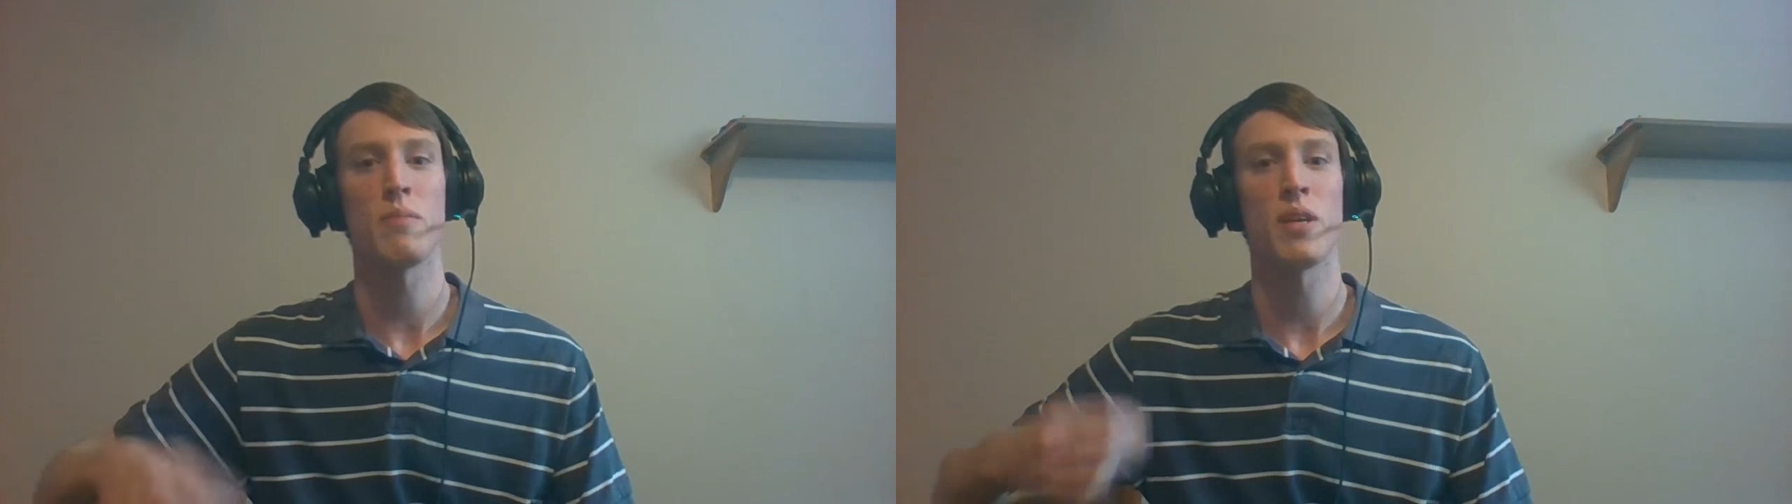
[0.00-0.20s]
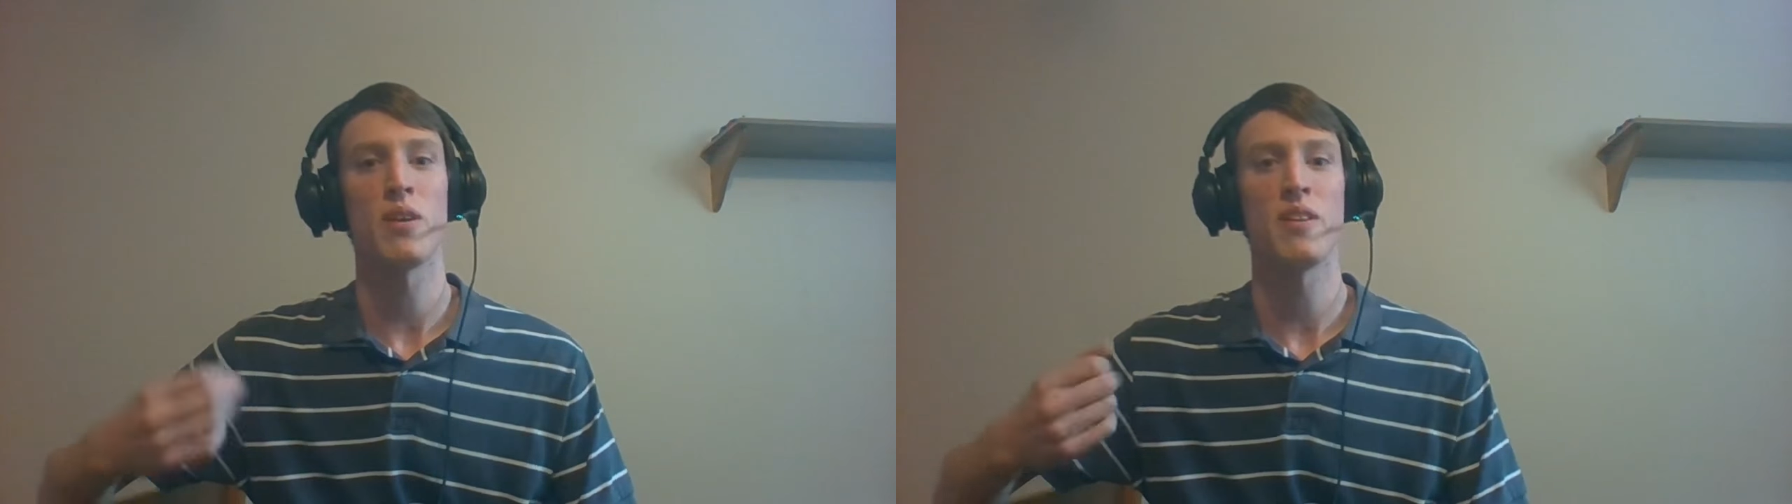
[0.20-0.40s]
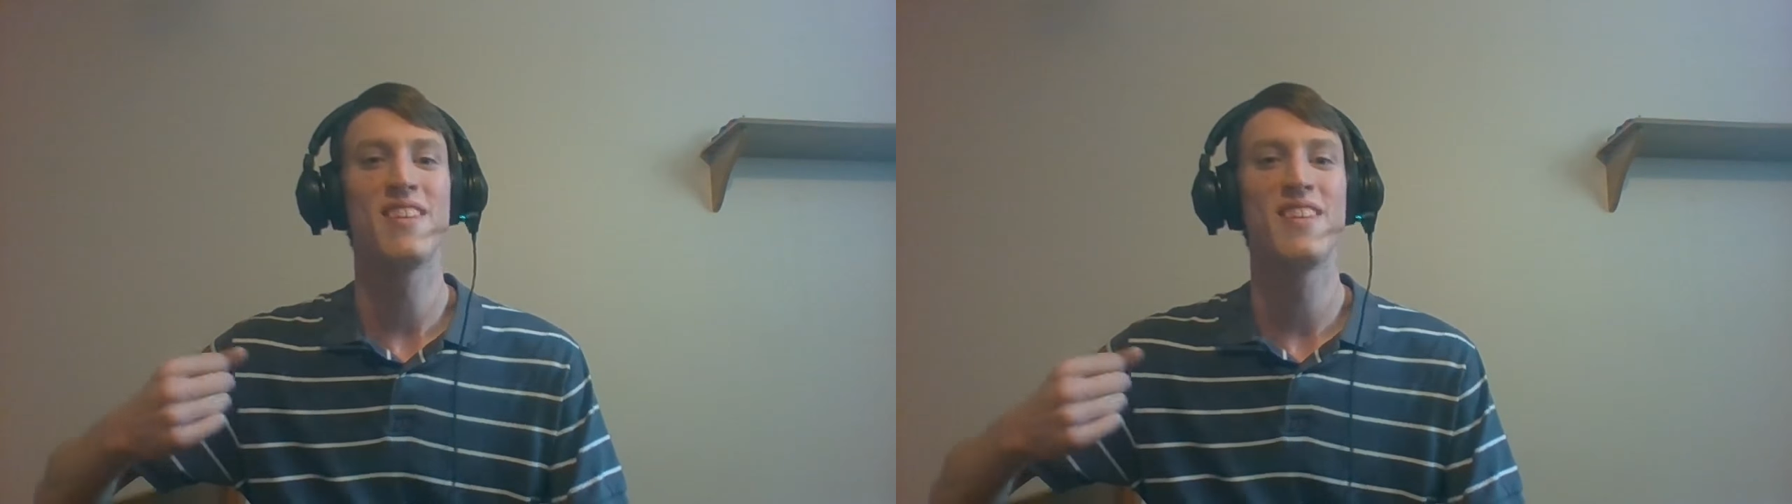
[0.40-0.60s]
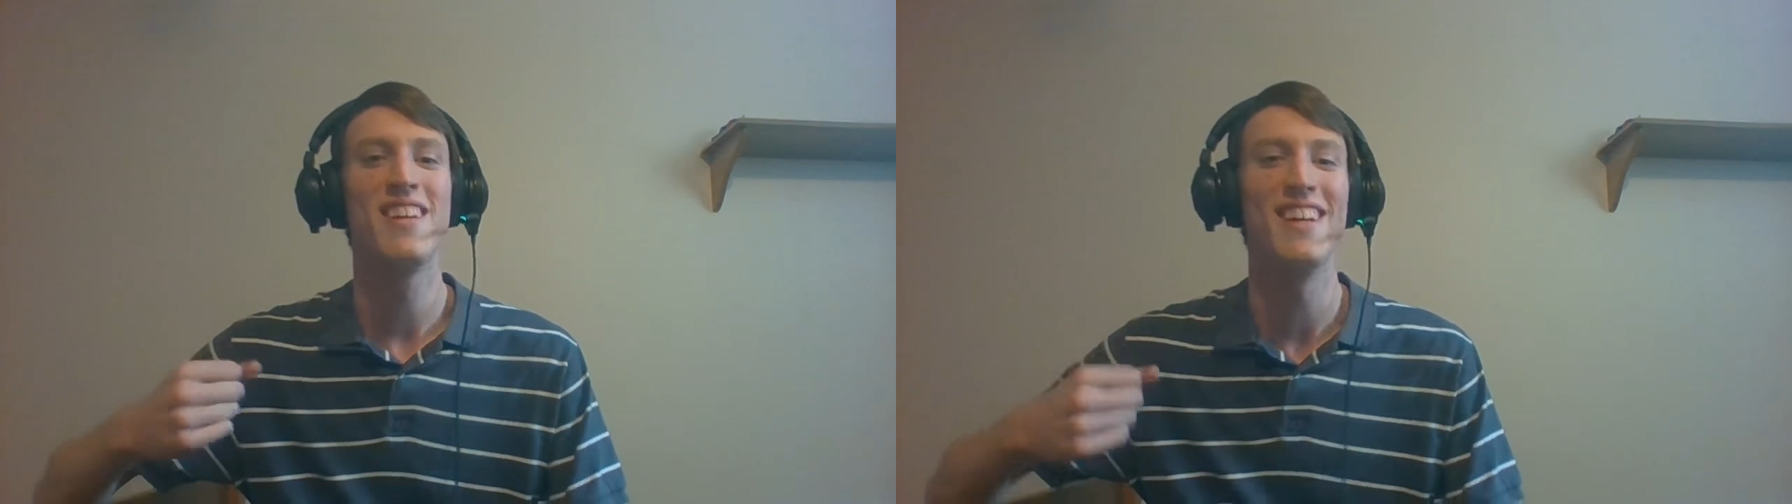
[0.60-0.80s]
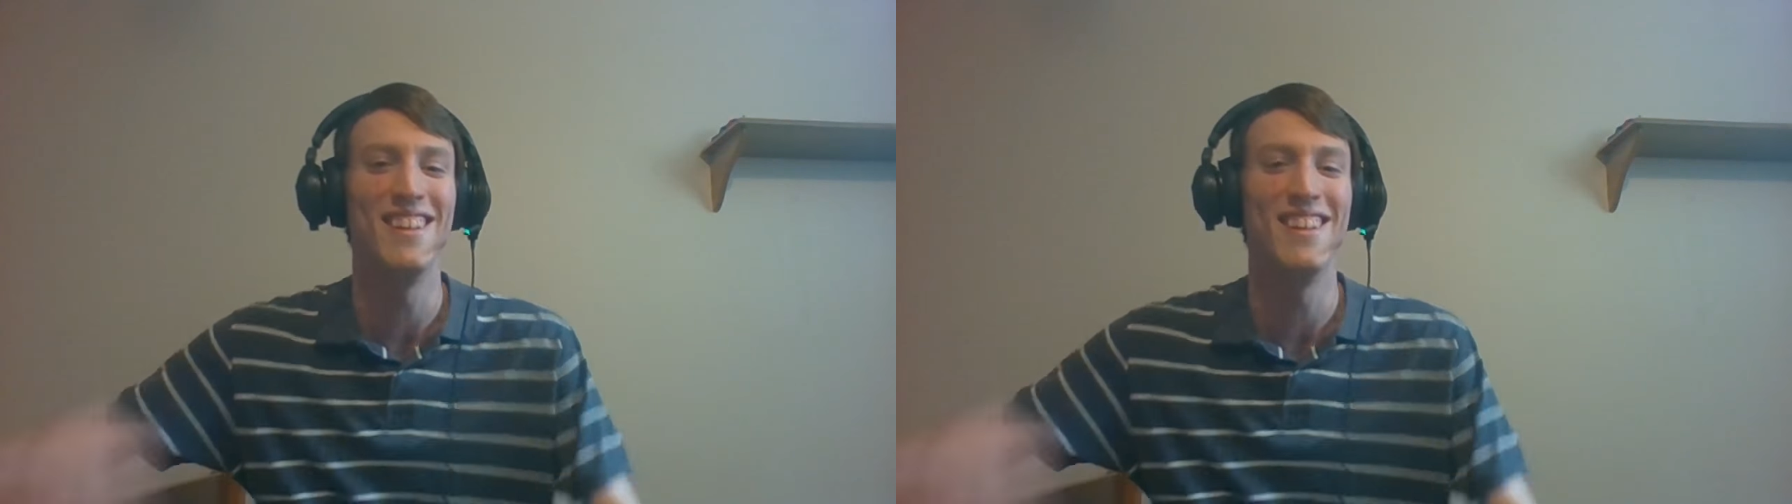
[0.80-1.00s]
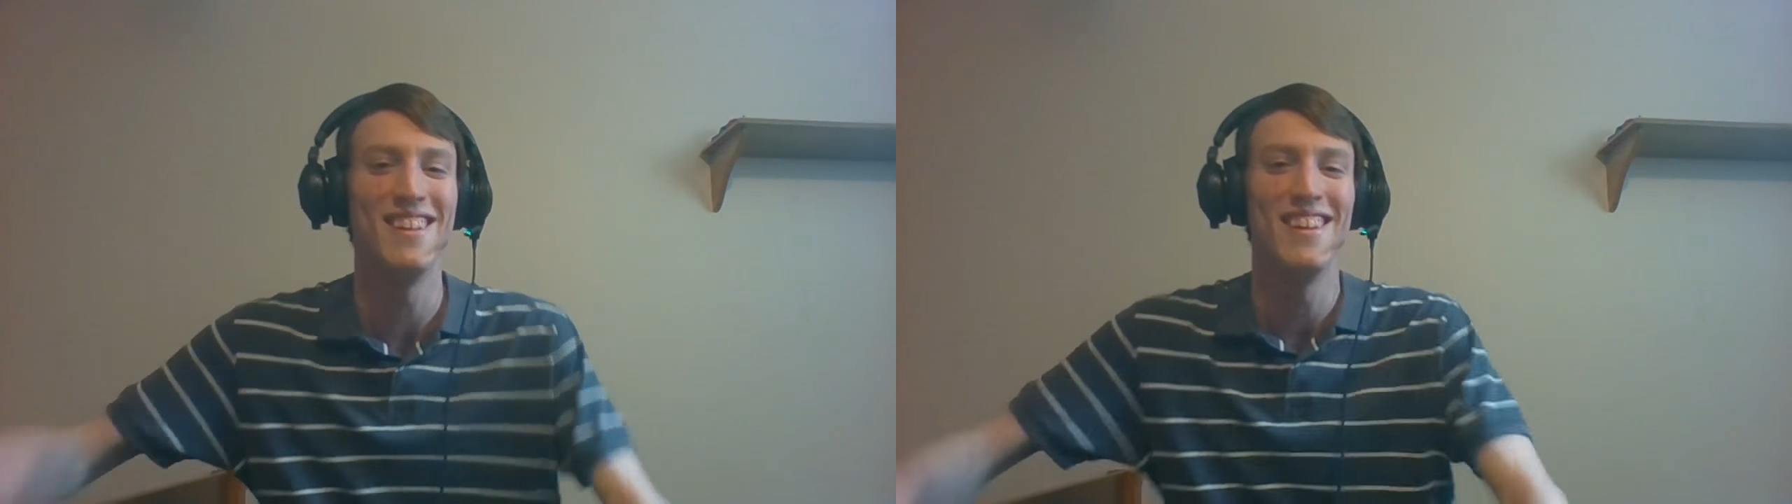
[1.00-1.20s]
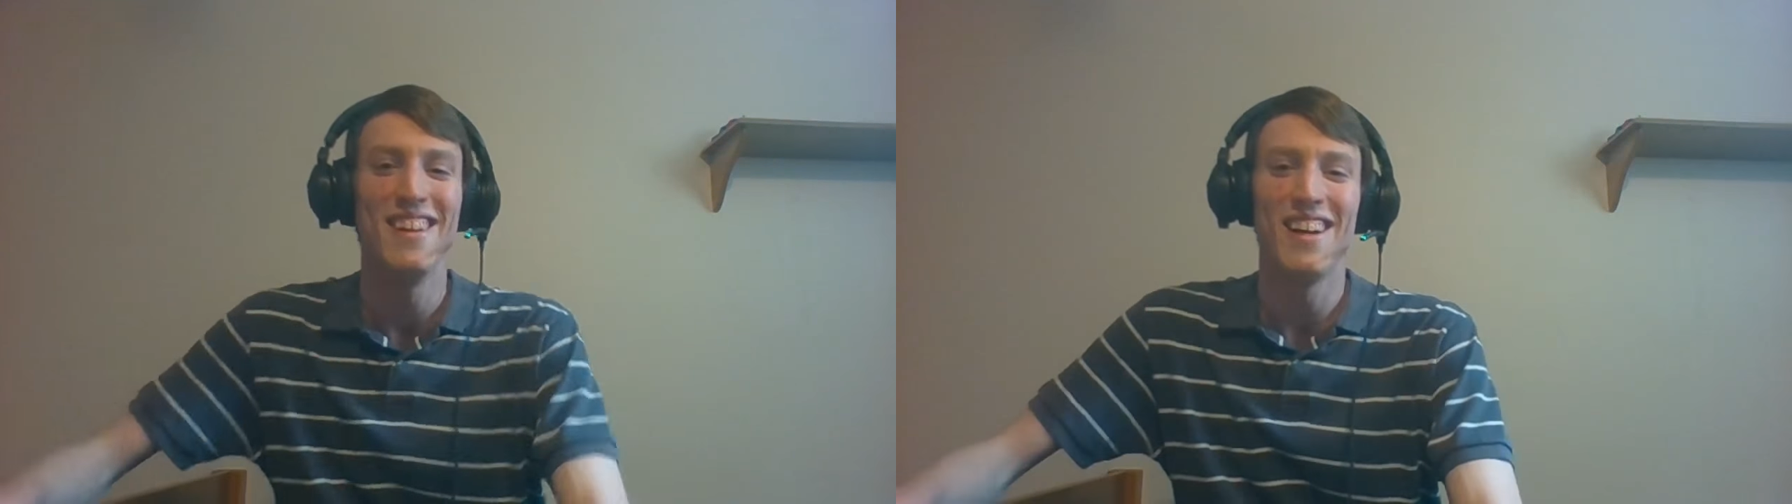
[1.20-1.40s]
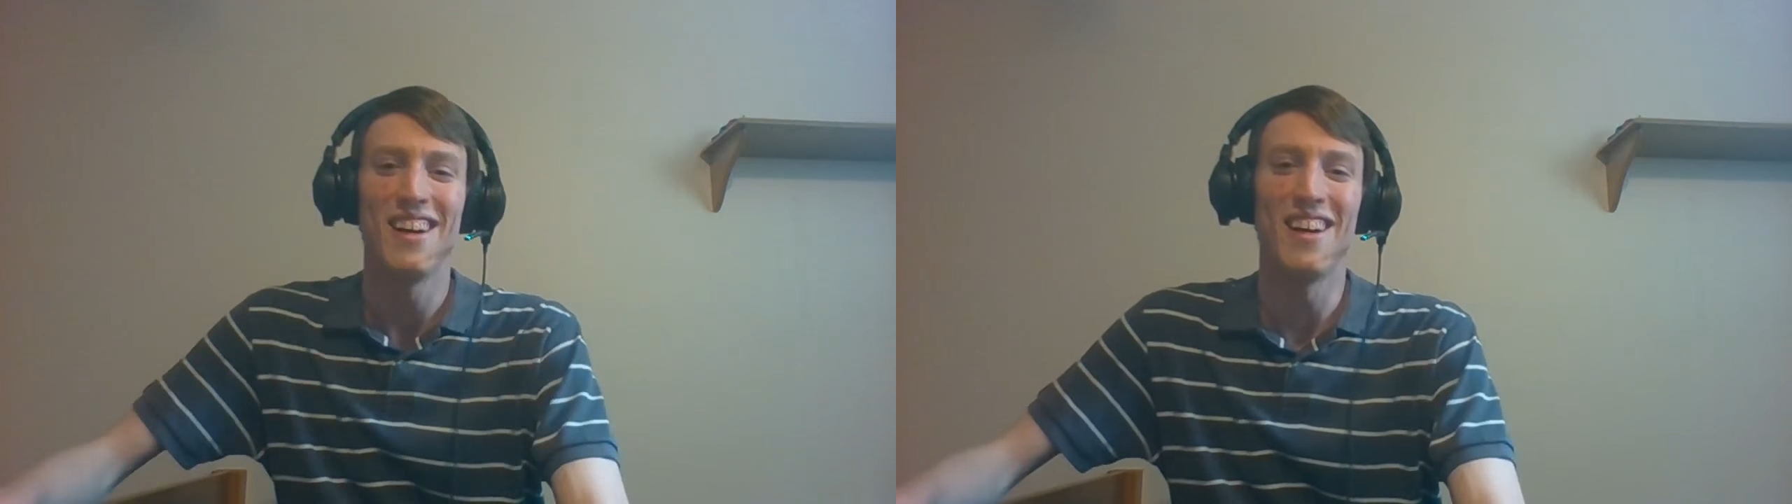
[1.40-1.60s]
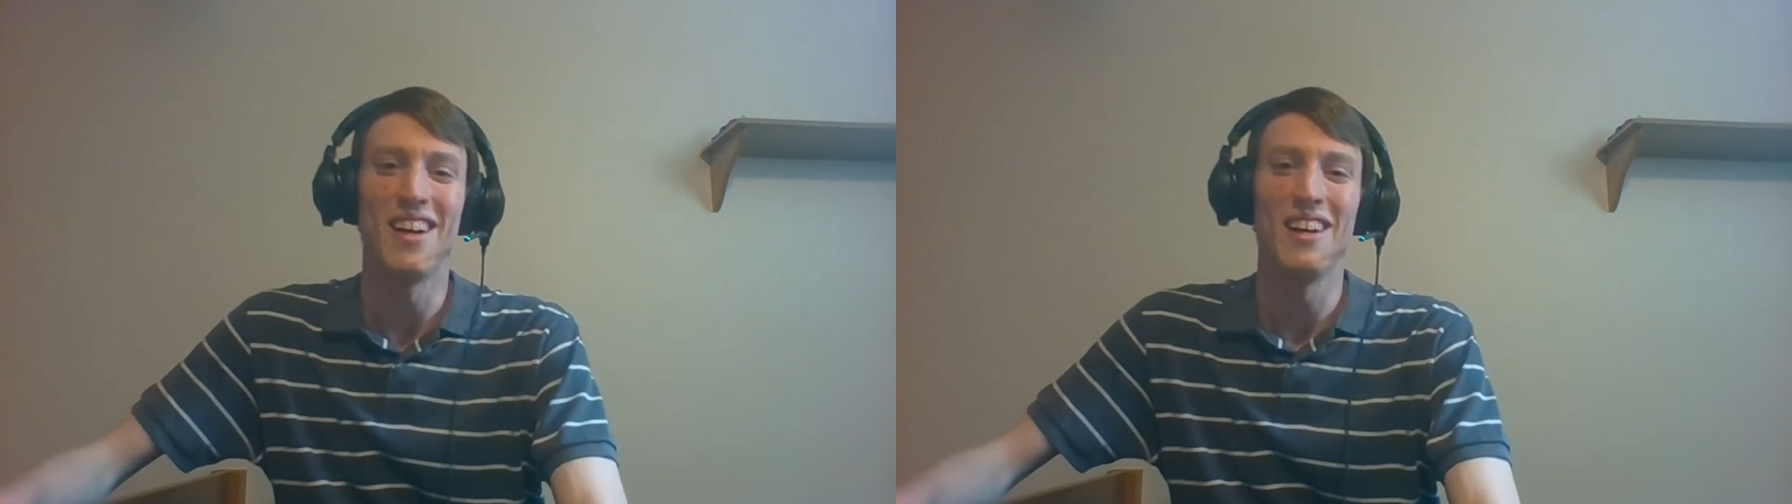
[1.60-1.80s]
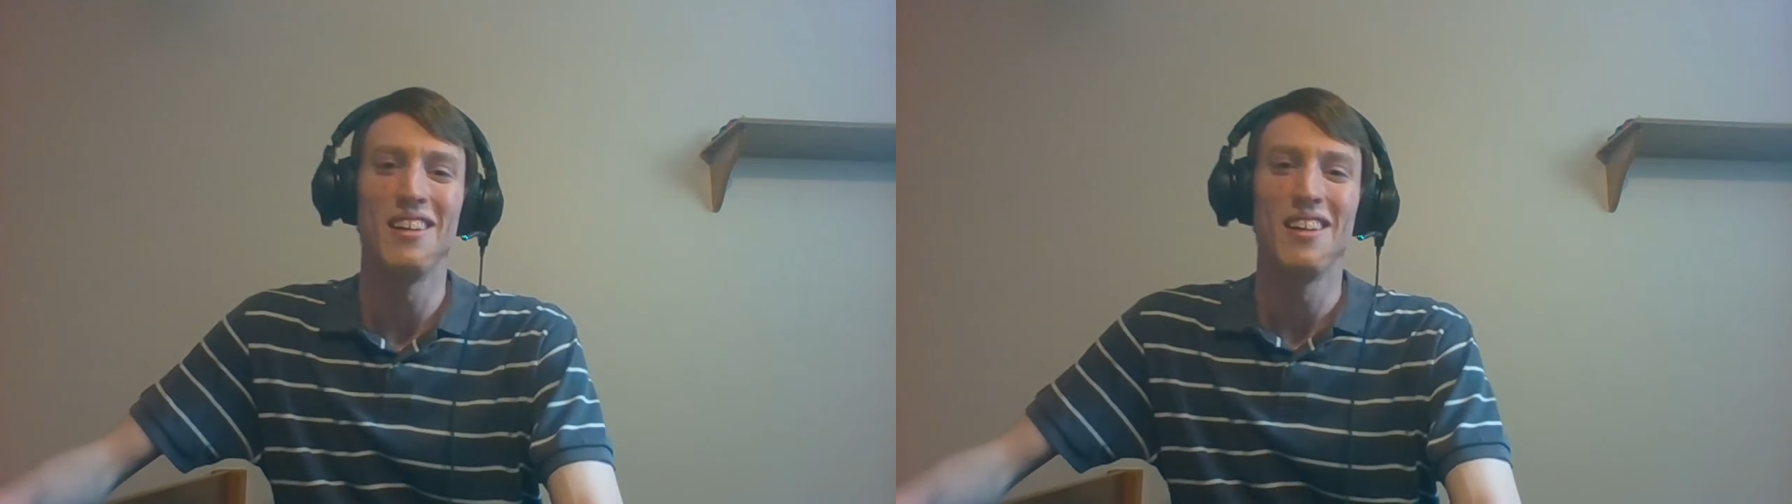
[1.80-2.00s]
be
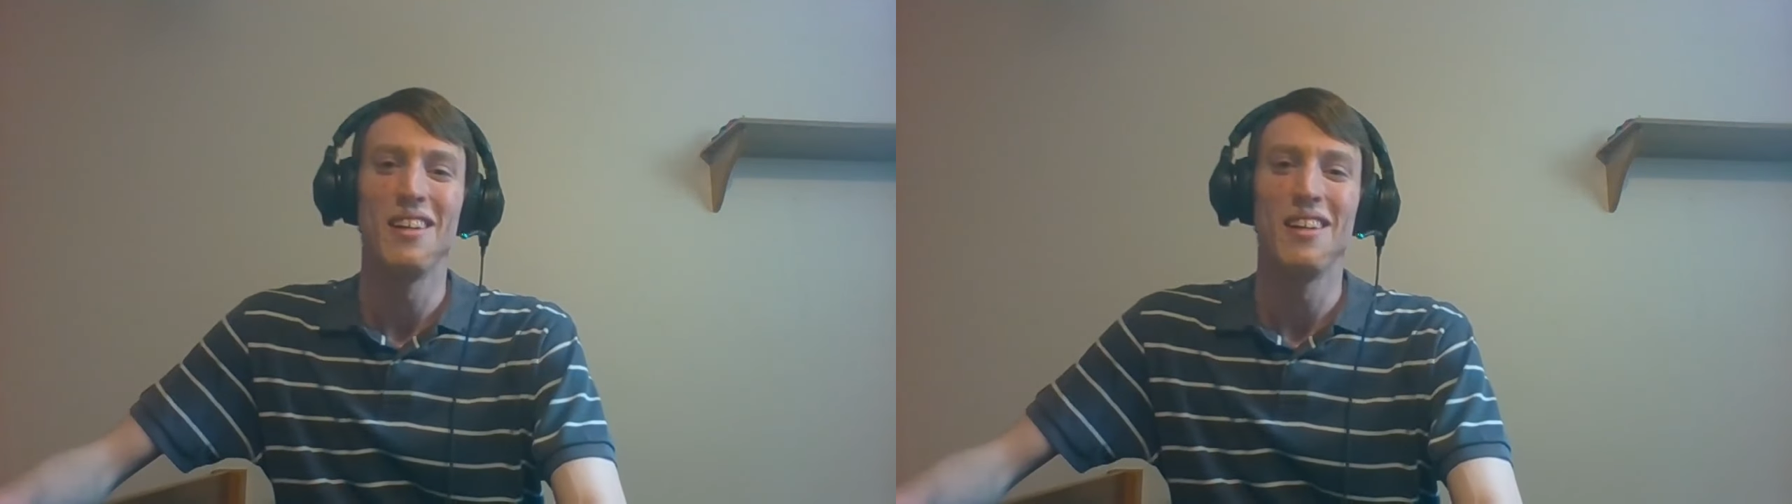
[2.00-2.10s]
gone.